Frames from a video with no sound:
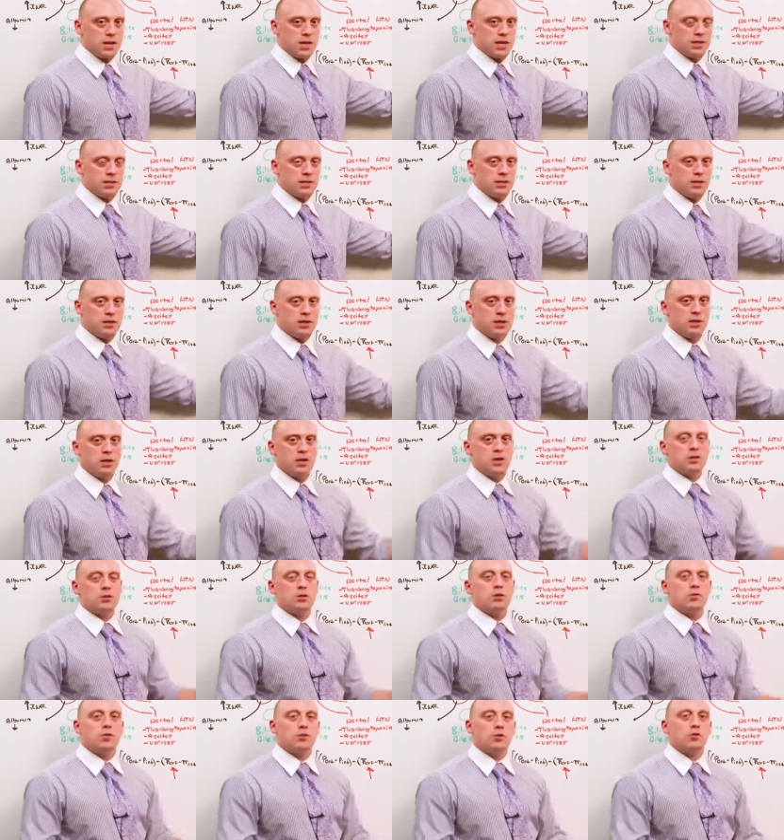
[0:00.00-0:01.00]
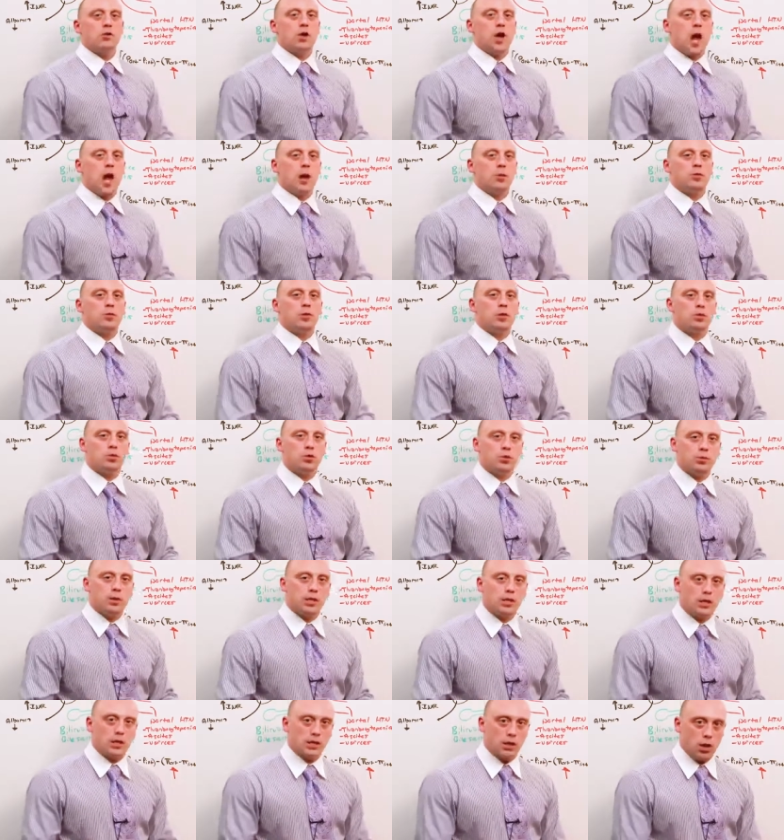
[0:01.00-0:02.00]
in it, the fluid albumin will
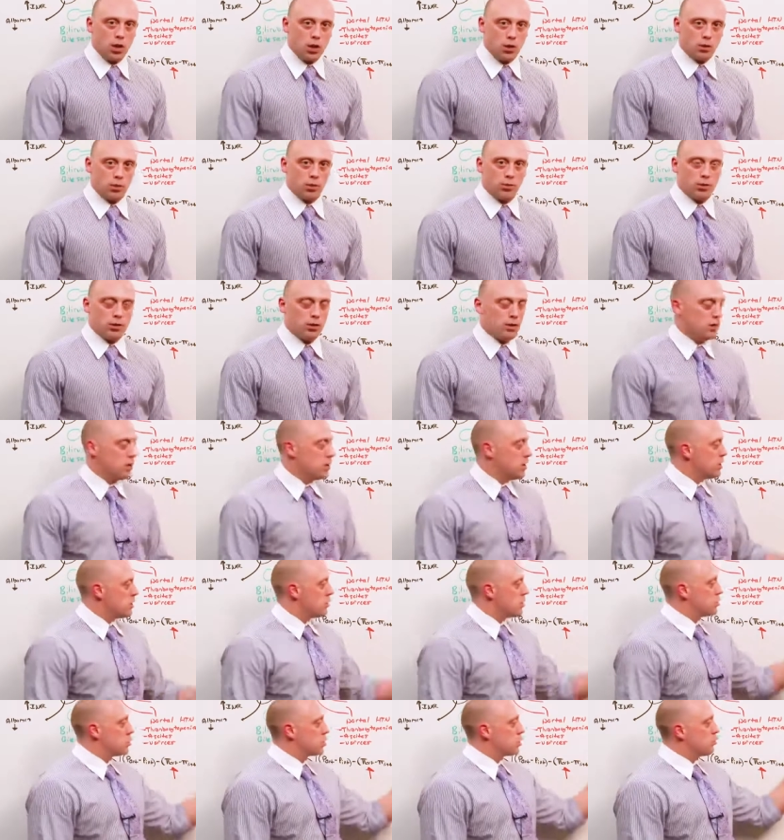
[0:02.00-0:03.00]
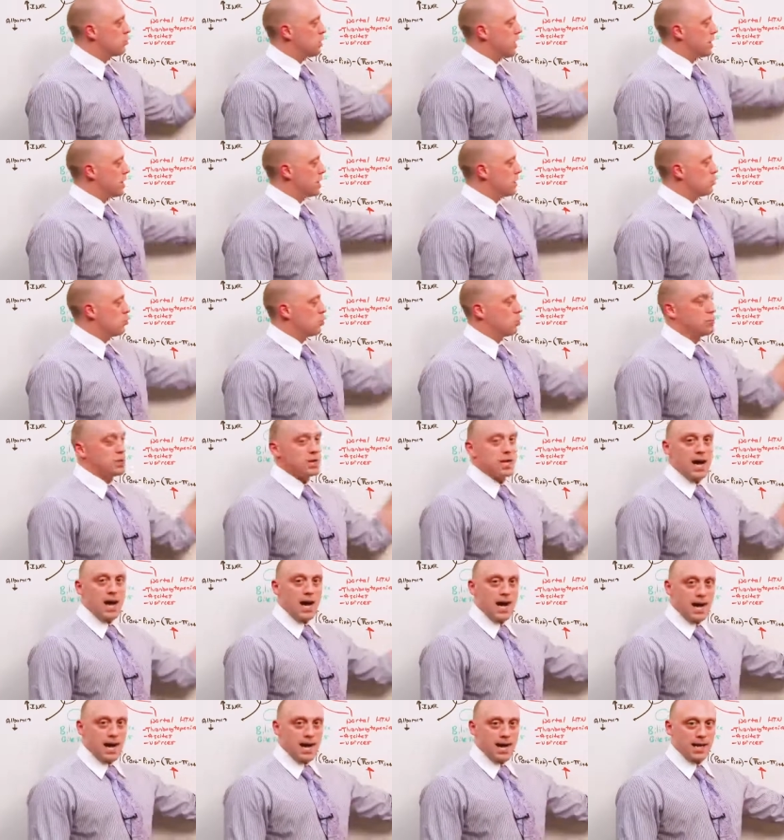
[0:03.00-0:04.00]
be low. This gradient will be
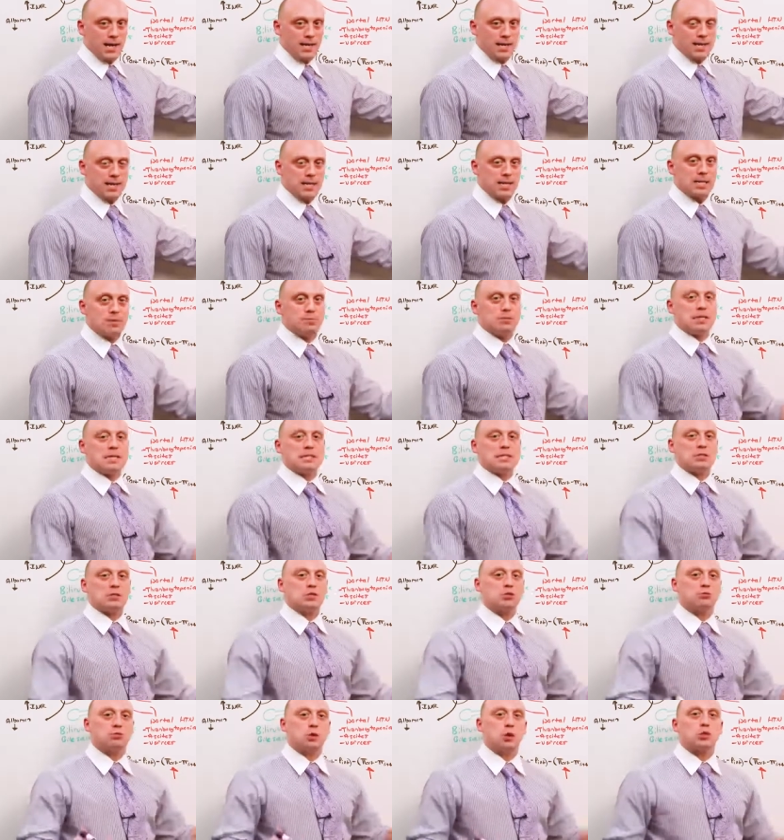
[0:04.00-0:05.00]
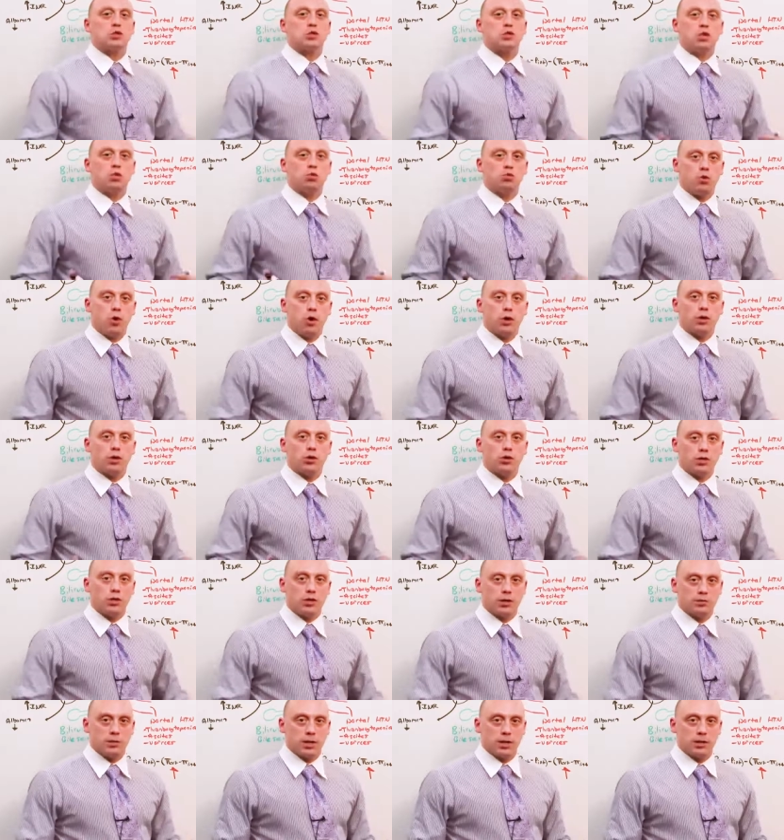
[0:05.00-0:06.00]
high, and it means there's mostly water
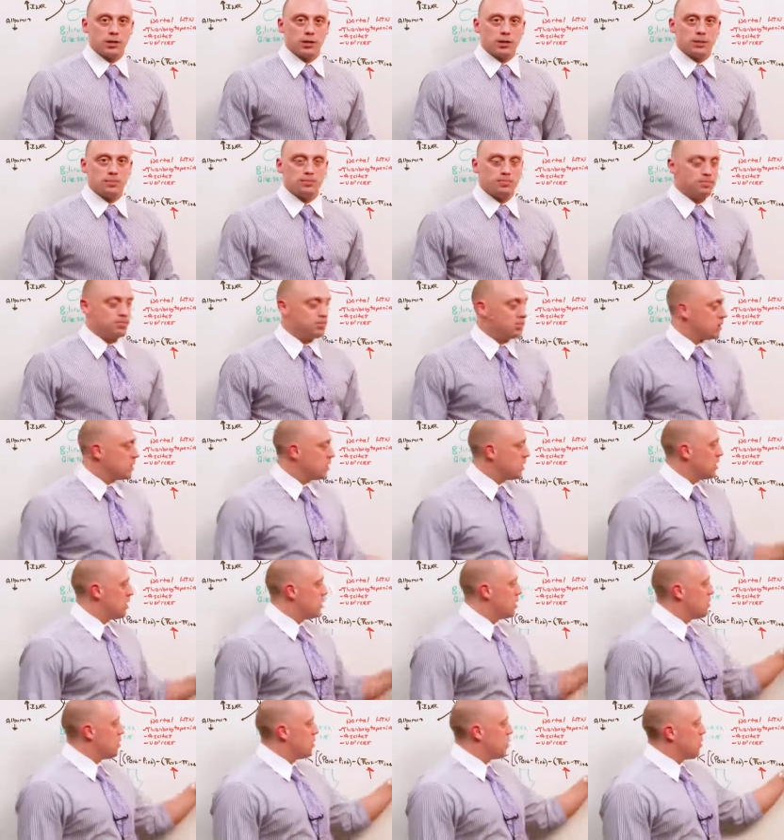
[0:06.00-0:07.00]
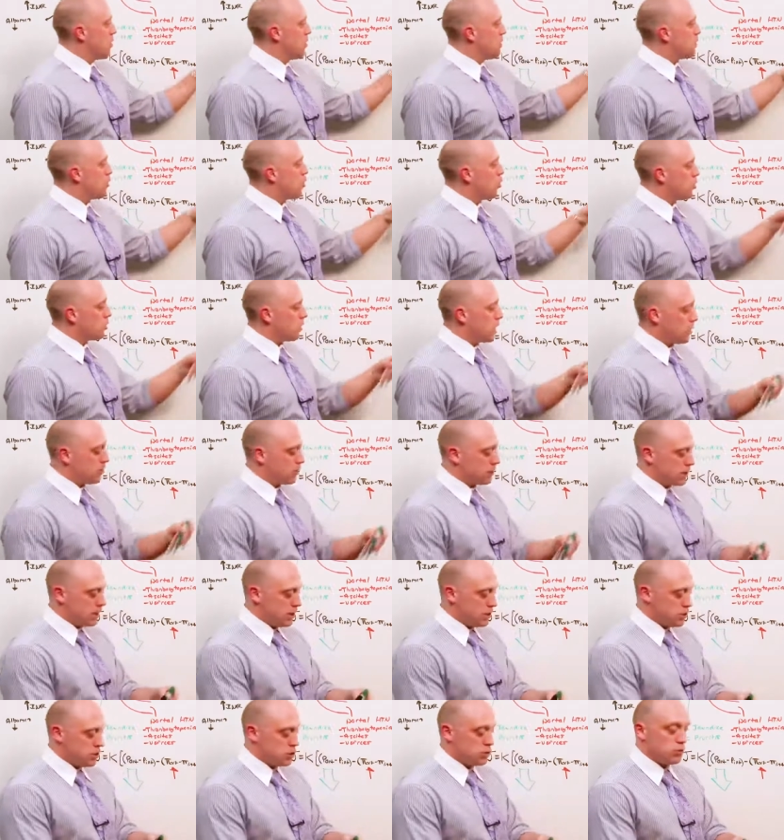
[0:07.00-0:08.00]
in the belly. Portal
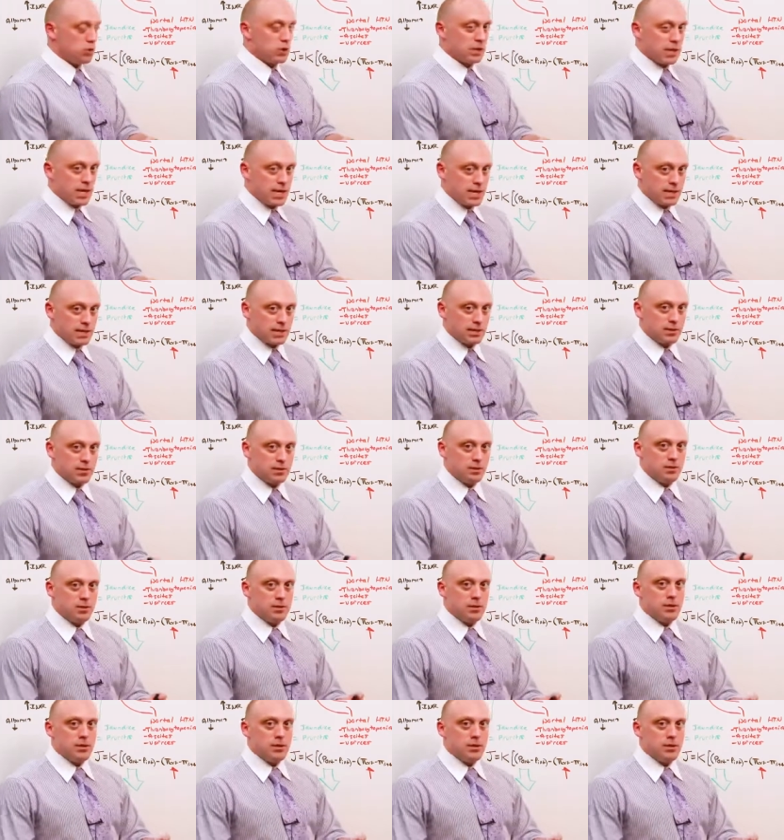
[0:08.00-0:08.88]
hypertension related